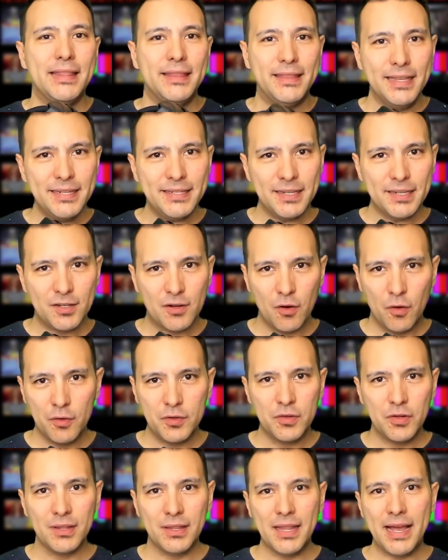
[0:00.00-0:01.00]
this is
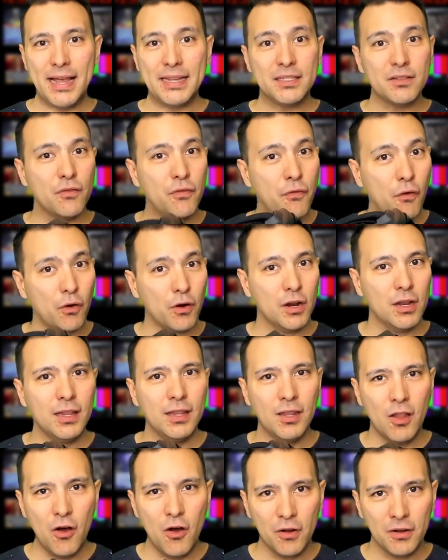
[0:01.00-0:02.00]
going to last for a
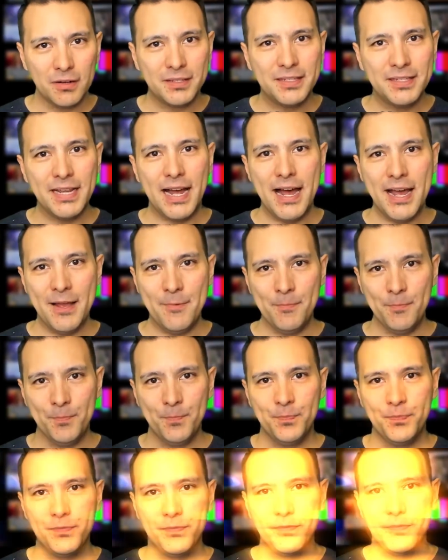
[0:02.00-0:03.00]
long time.
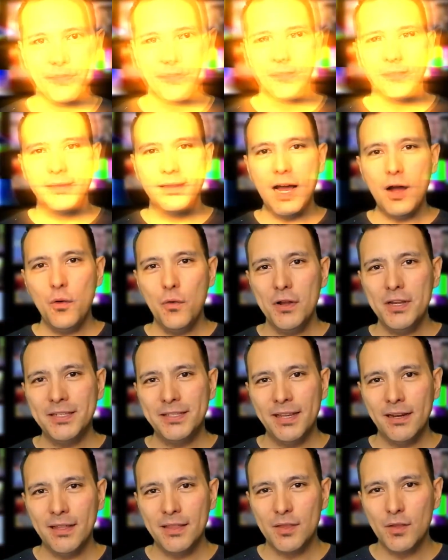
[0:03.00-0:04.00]
Now we're
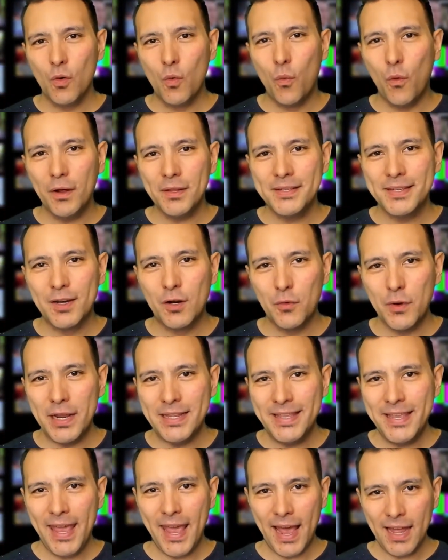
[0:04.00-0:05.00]
still in the what's
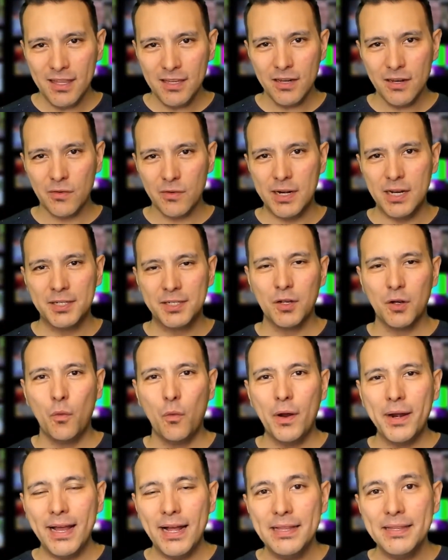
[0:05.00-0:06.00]
great category. So
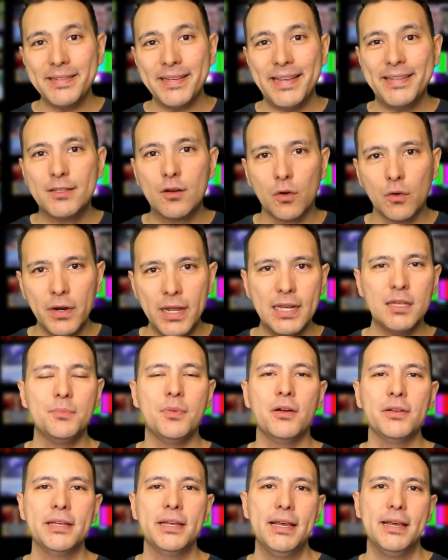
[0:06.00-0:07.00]
what else is great
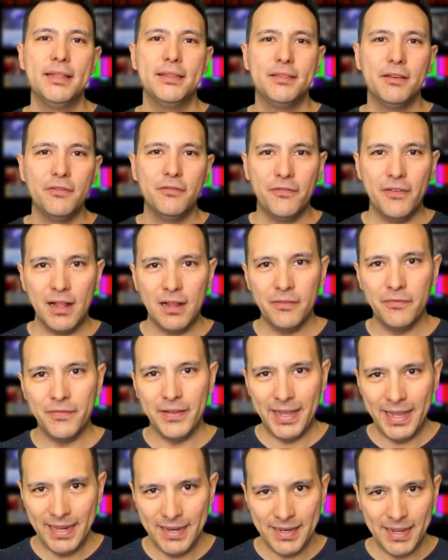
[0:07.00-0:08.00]
about the Valve
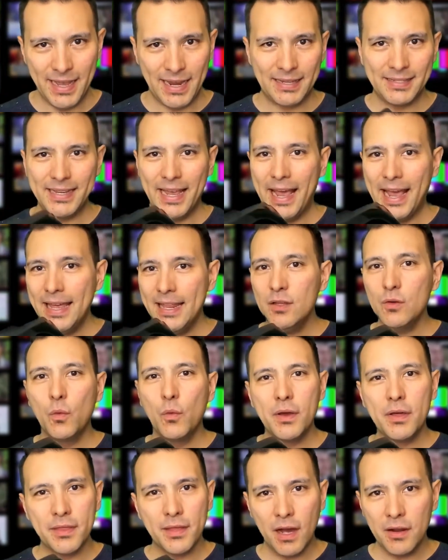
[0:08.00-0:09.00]
Index? And
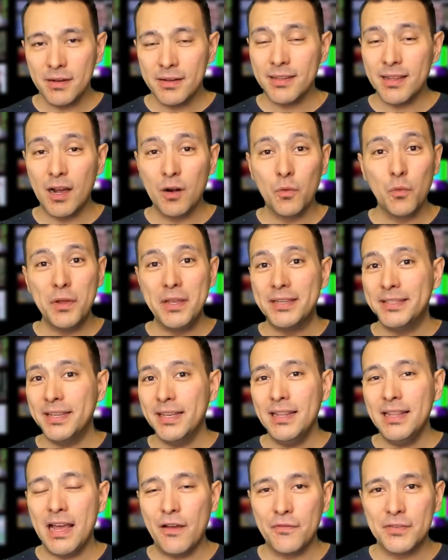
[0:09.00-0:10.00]
without a doubt, we
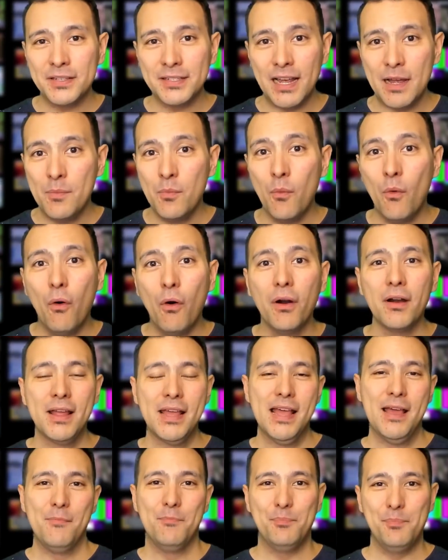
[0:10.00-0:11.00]
still have some more
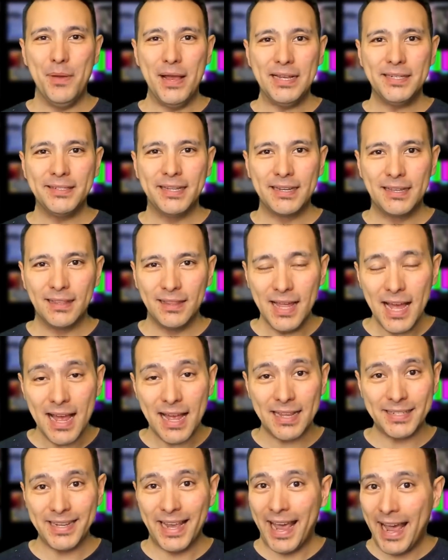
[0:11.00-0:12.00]
best in
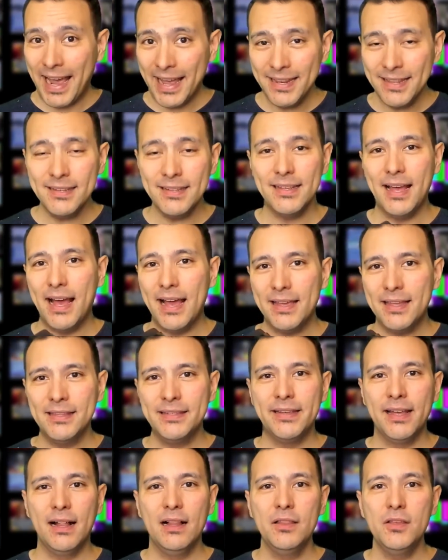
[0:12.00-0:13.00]
class. And I can
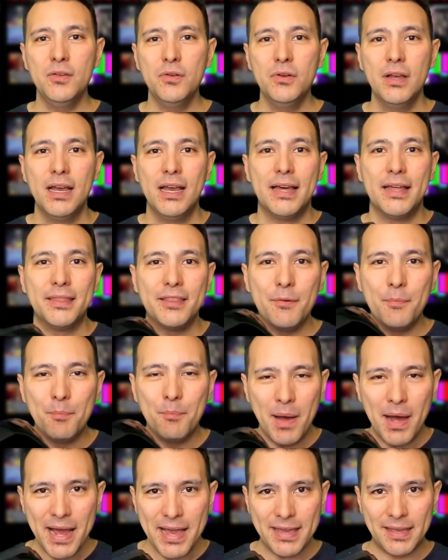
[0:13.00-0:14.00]
tell you the
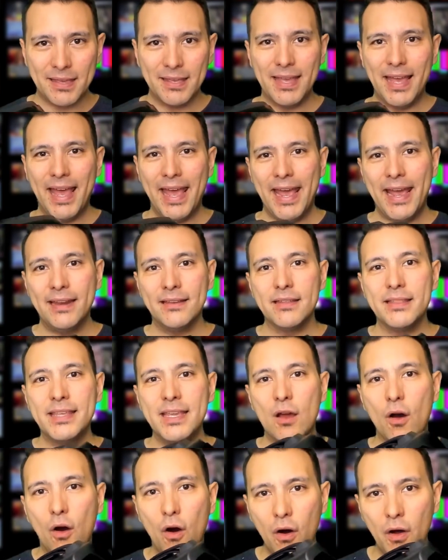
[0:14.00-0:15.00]
mic and
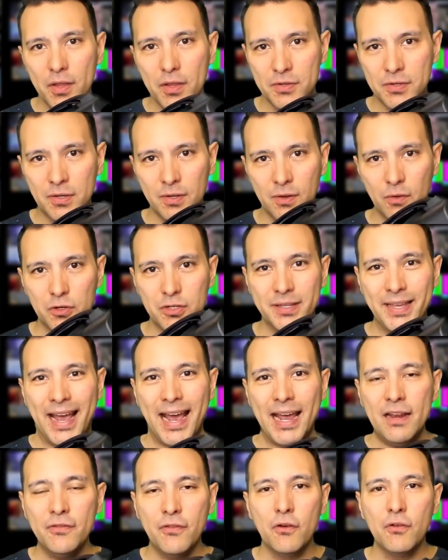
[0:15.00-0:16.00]
the audio solution, the
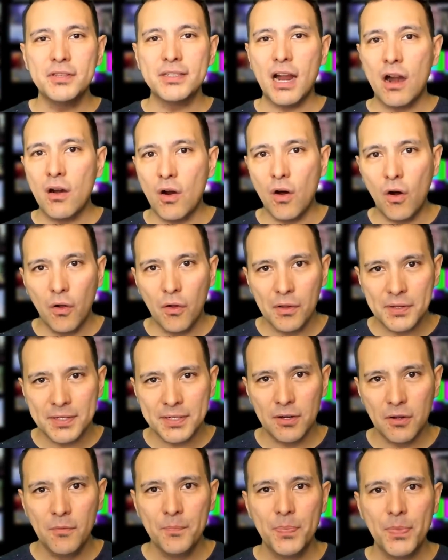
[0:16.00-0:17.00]
headphones are
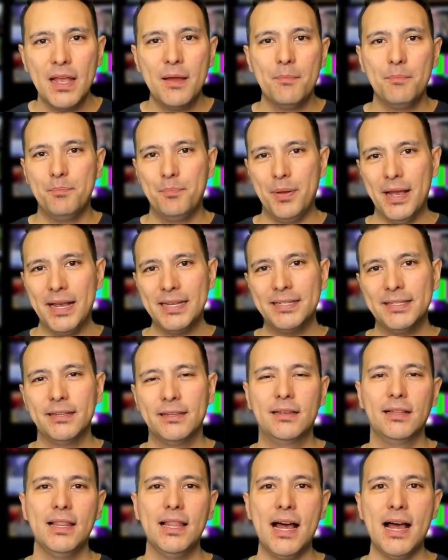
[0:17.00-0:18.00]
also best
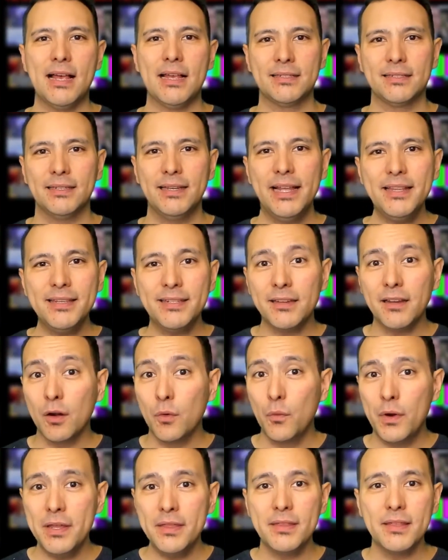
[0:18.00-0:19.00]
in class. Let's
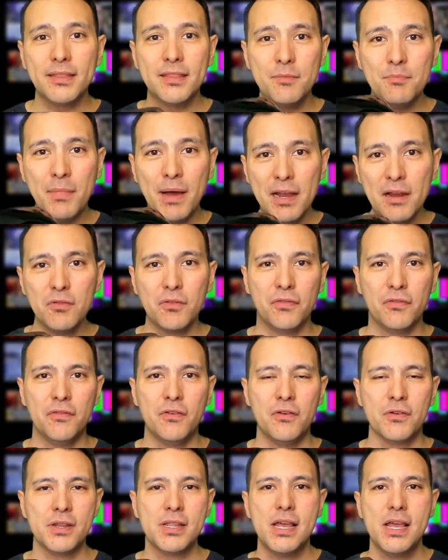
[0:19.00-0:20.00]
start with the
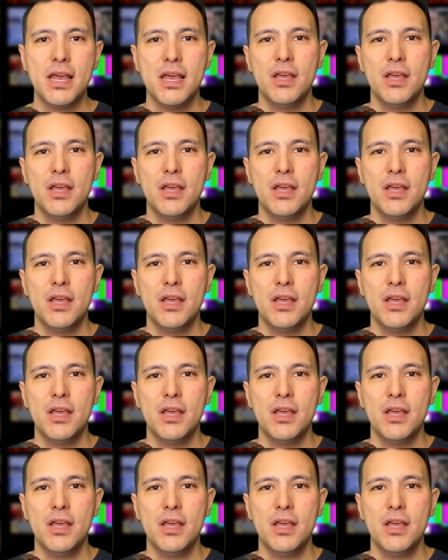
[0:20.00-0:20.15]
microphone.